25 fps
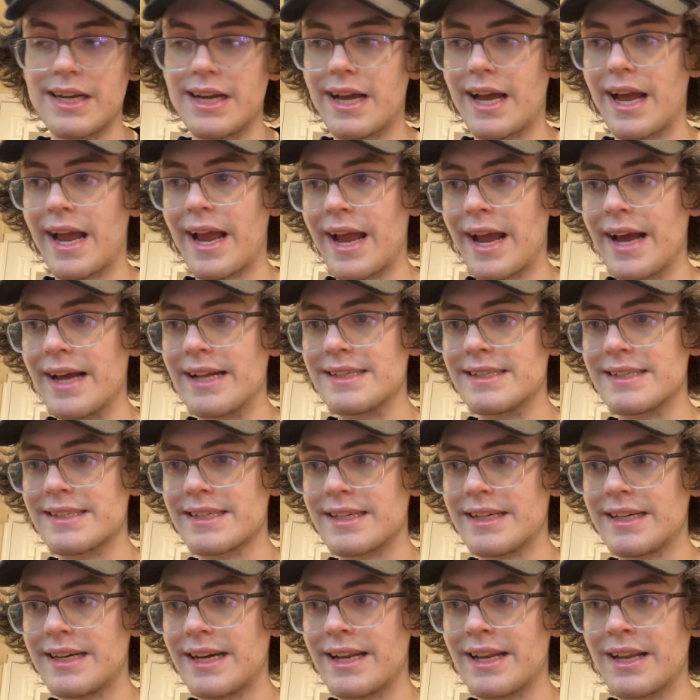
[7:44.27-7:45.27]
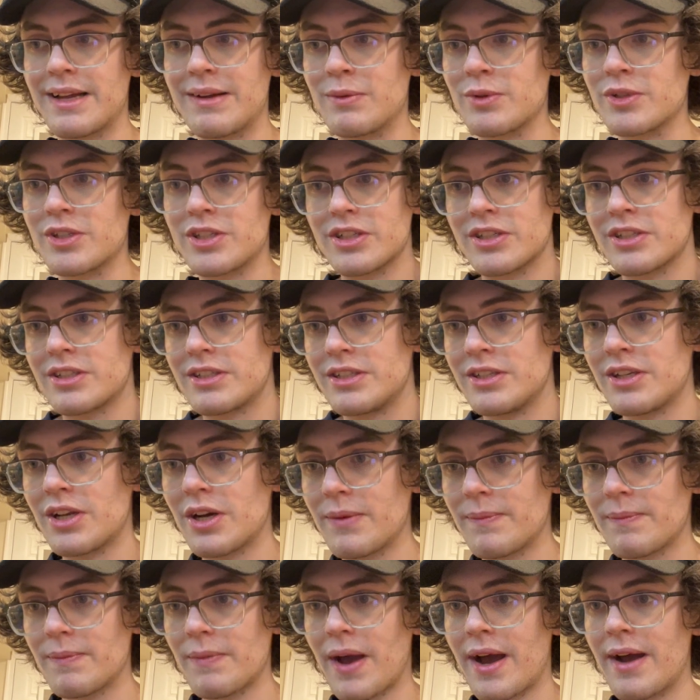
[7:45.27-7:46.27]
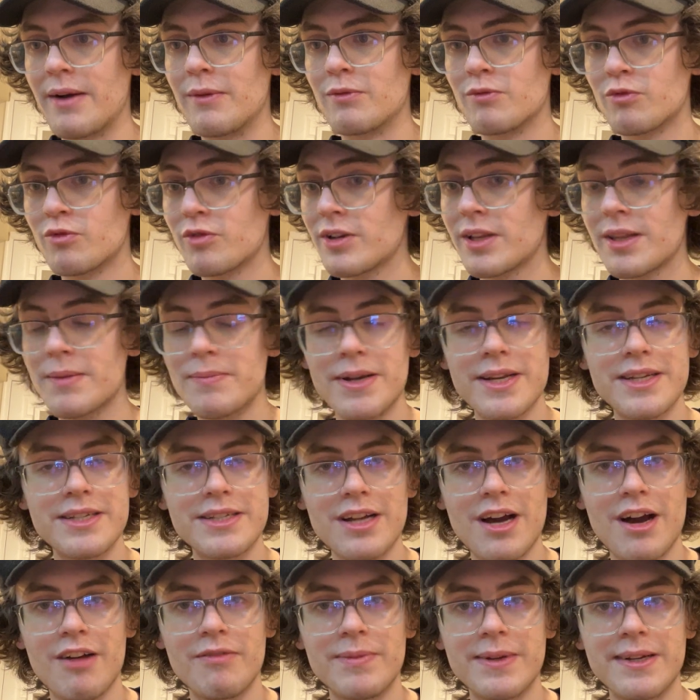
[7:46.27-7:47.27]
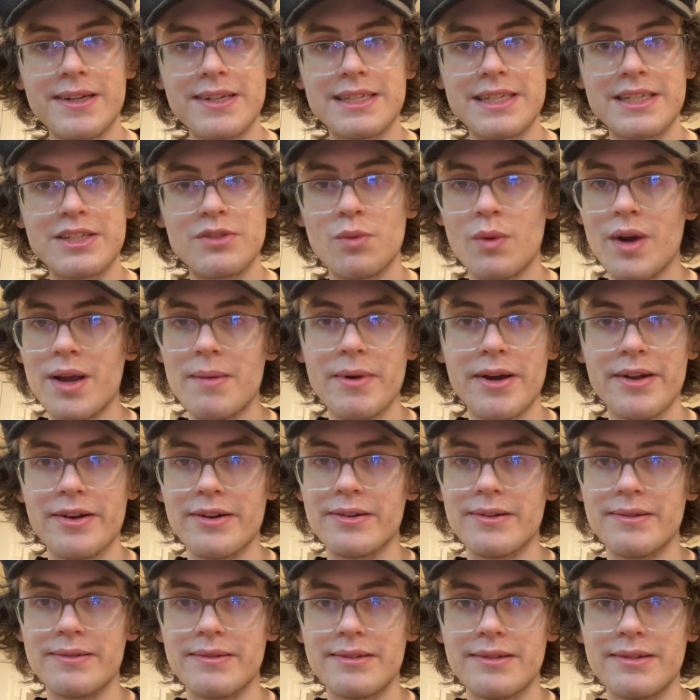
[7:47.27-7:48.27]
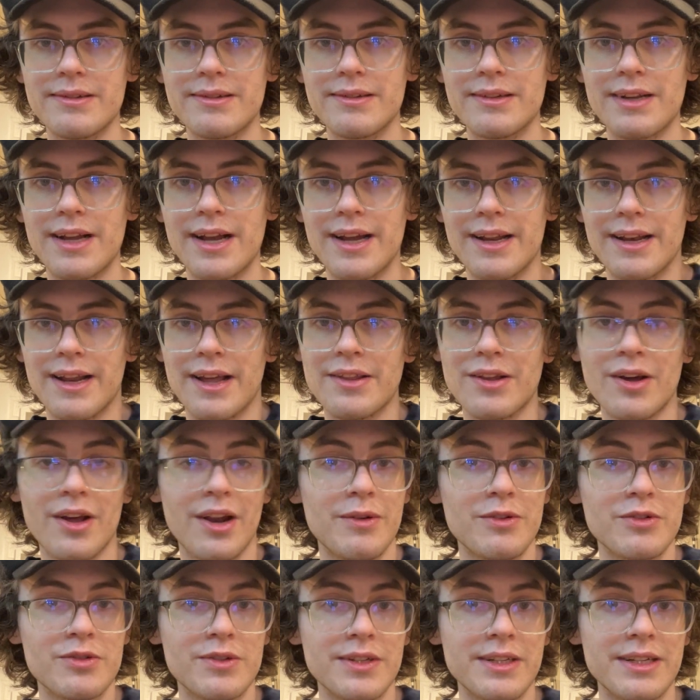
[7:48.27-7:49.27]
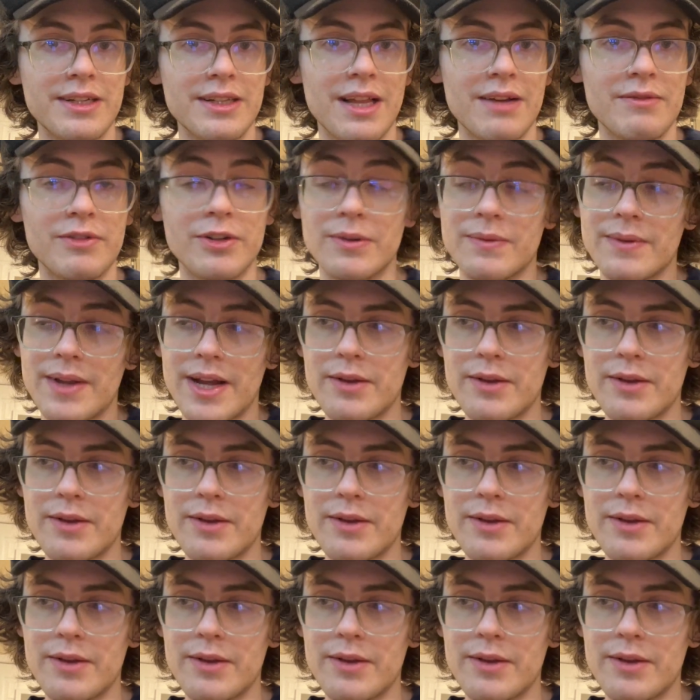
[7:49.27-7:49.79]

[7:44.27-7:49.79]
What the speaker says: And it was just, you know, I'm really pissed off because it's way better, and I thought I was really clever.